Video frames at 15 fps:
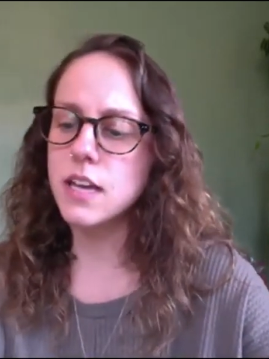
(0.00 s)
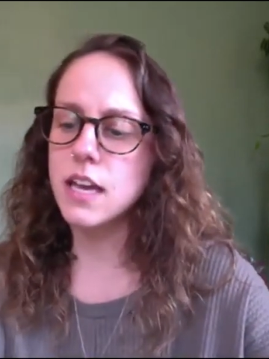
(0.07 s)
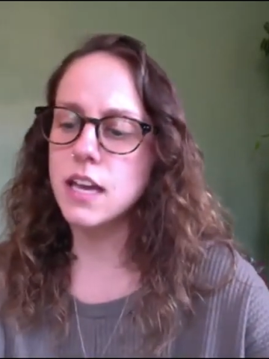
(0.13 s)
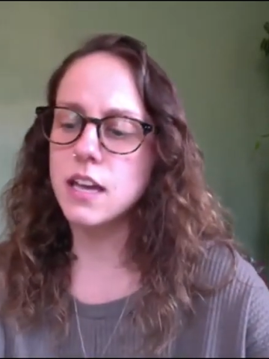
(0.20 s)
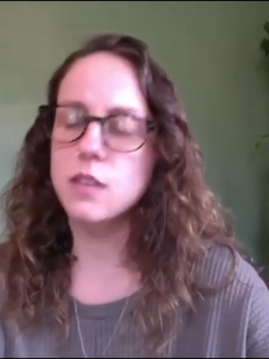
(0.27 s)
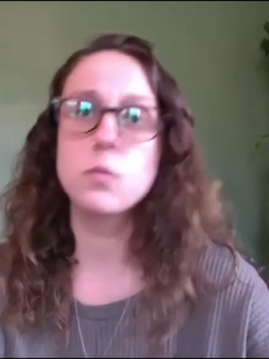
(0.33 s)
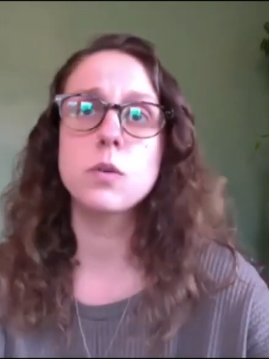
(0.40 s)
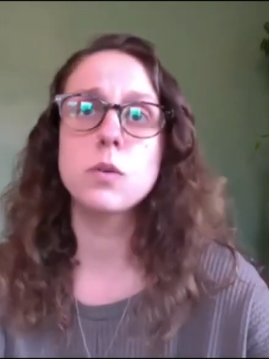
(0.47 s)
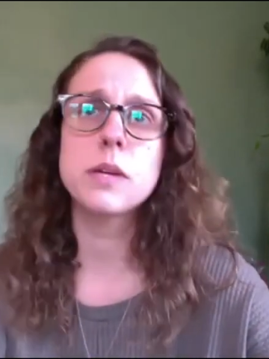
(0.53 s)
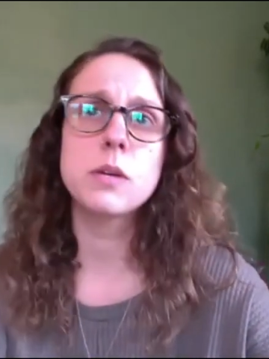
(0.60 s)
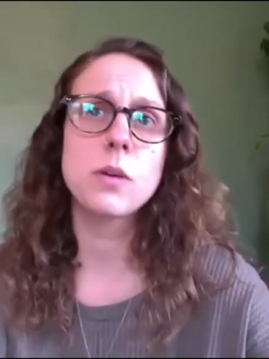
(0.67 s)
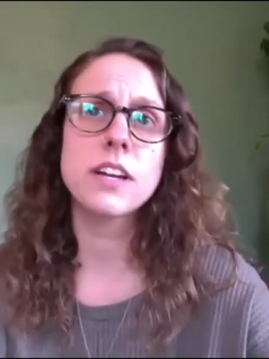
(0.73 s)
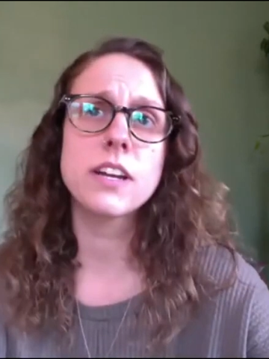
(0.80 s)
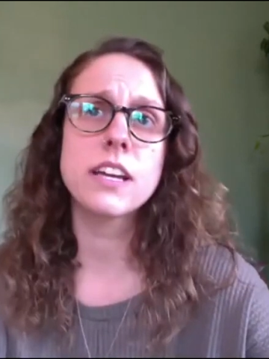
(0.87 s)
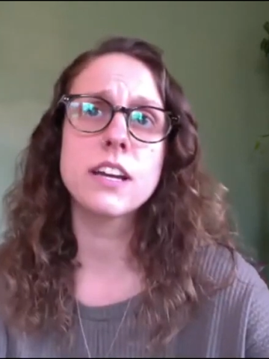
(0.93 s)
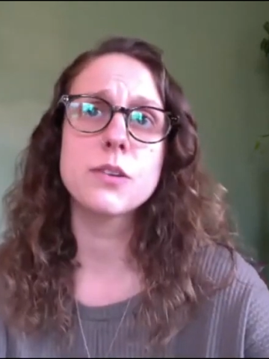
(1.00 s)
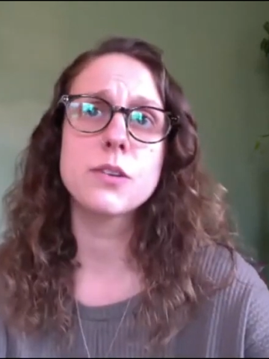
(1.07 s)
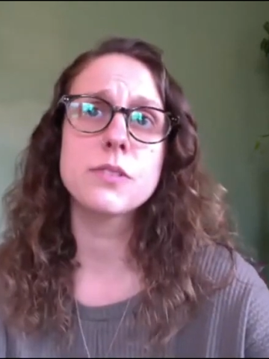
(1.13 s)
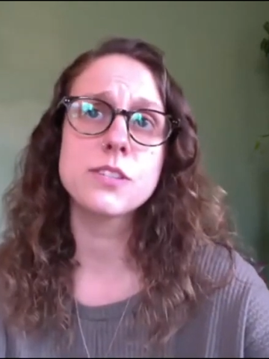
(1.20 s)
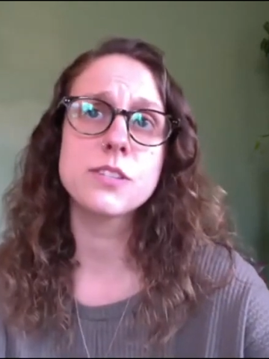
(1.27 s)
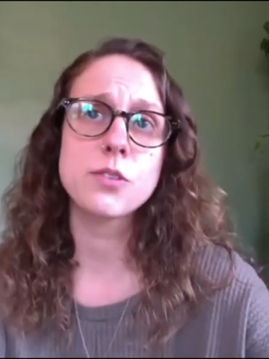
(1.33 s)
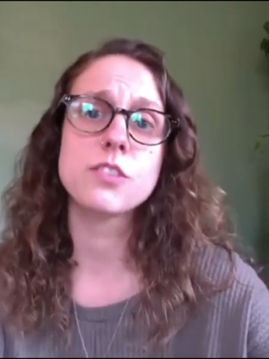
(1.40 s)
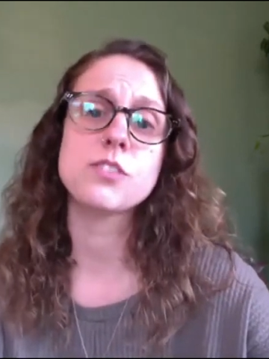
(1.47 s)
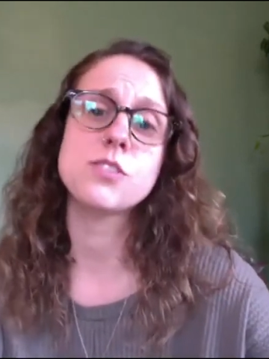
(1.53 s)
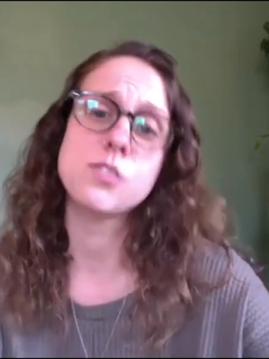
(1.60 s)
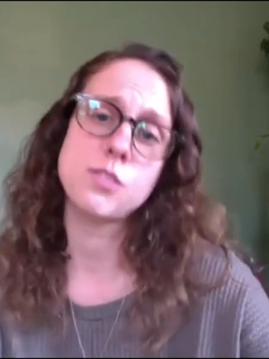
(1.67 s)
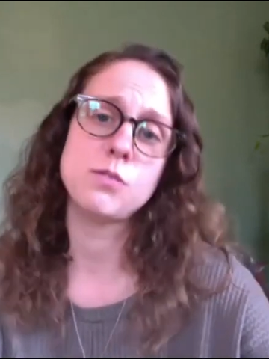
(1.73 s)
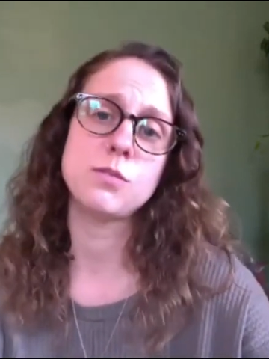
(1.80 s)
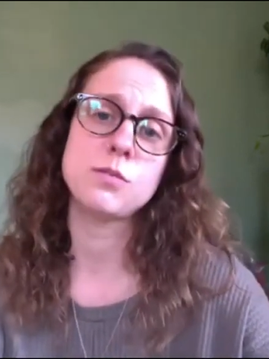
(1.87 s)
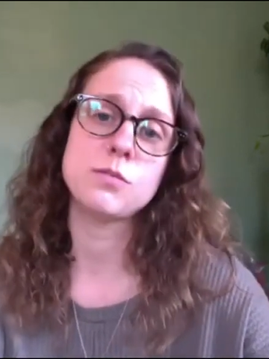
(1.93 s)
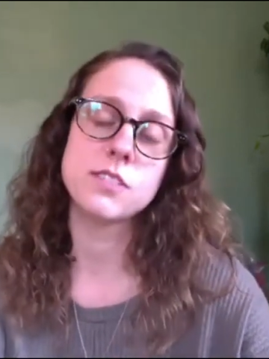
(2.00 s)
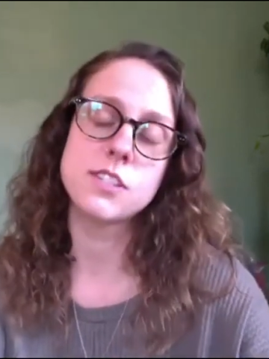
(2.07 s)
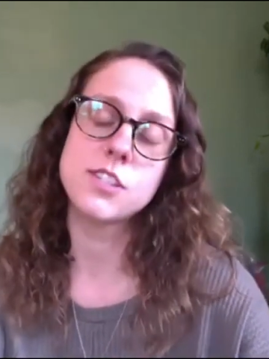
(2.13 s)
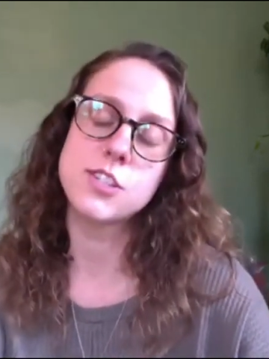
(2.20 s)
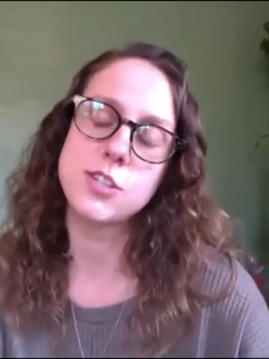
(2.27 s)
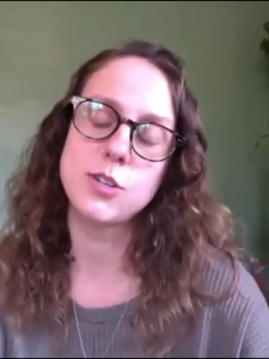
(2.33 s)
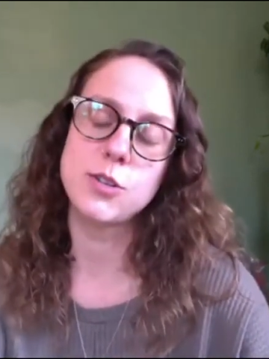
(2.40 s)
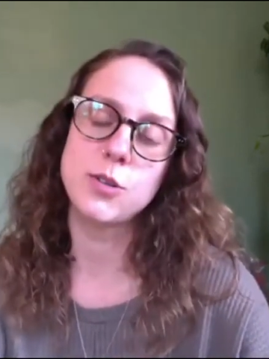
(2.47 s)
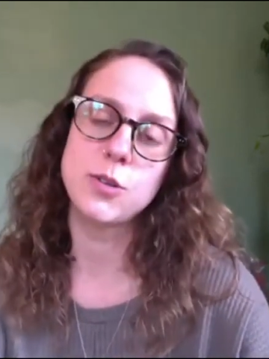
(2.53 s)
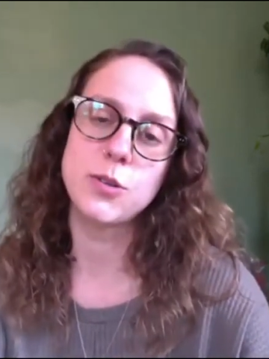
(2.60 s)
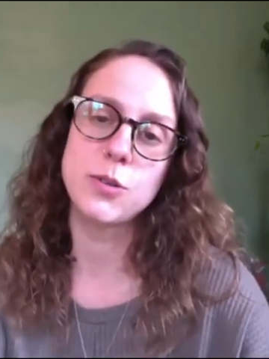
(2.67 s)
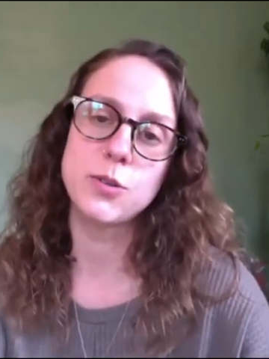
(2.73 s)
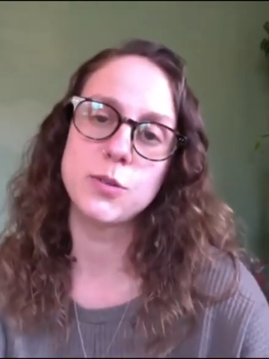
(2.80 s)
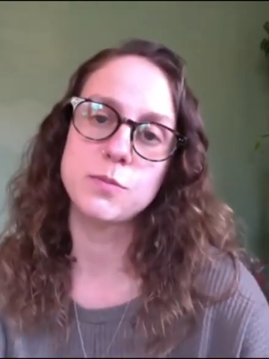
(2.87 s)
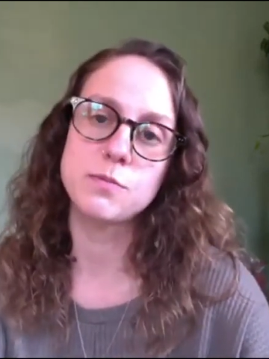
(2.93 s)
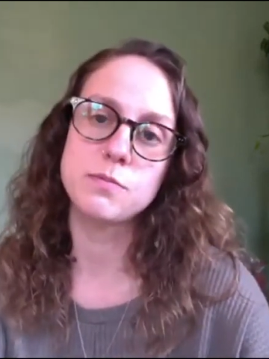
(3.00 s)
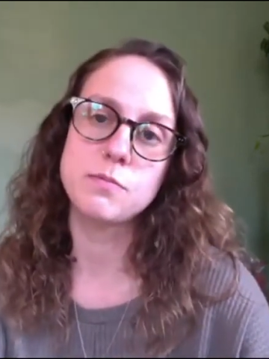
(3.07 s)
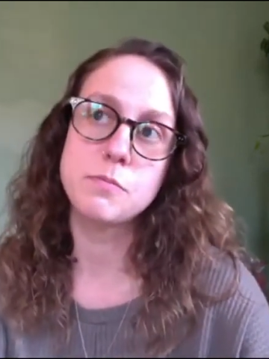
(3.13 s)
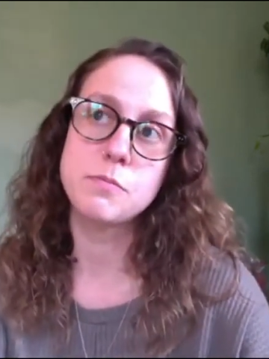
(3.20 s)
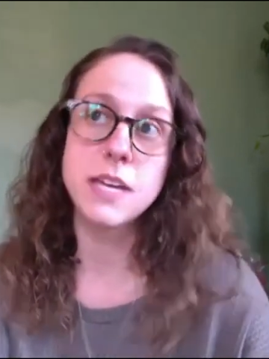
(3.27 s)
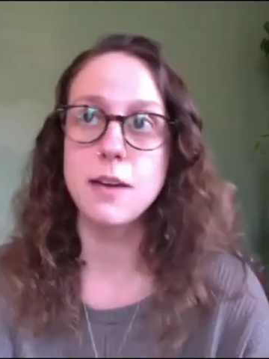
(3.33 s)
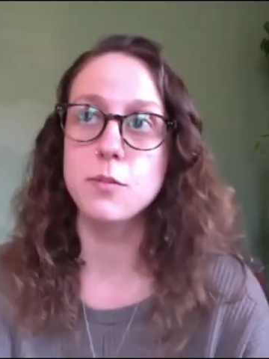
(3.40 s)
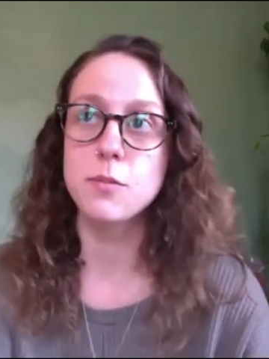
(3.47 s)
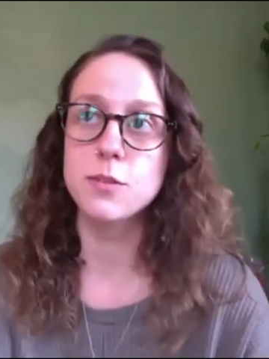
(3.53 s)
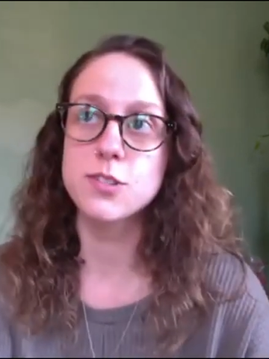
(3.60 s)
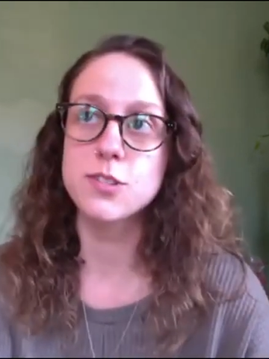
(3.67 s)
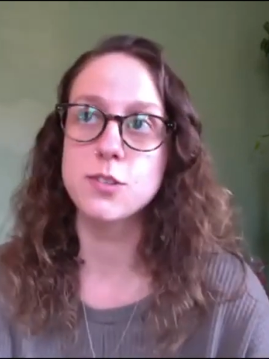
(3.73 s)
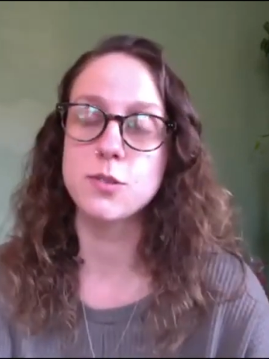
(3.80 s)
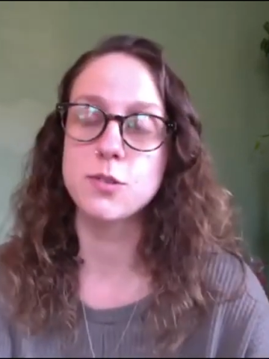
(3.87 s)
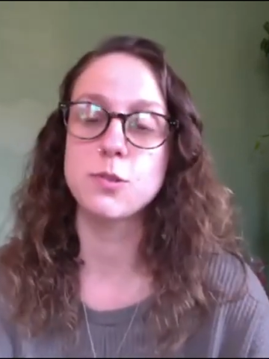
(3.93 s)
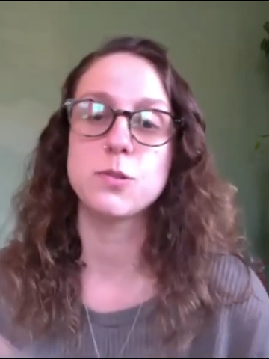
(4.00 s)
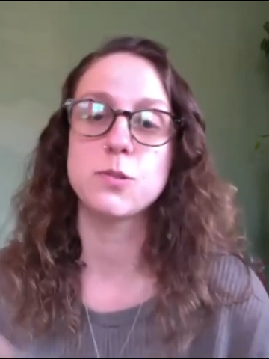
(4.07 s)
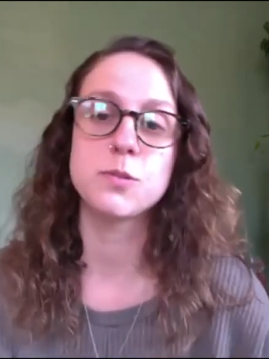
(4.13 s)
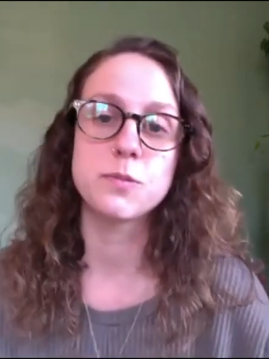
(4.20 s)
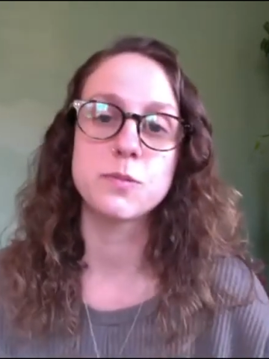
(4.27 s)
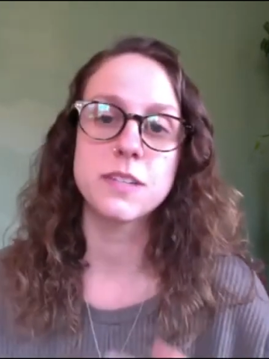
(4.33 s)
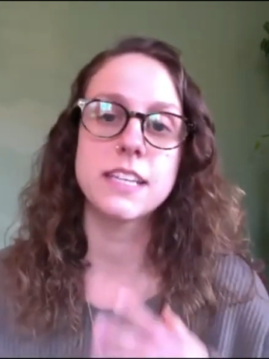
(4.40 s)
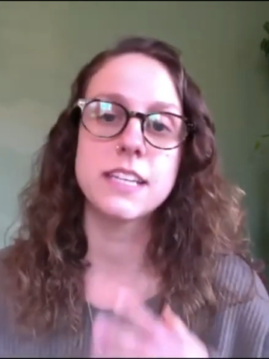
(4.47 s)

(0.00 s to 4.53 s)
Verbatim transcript: and we'll be working on a resource soon to be able to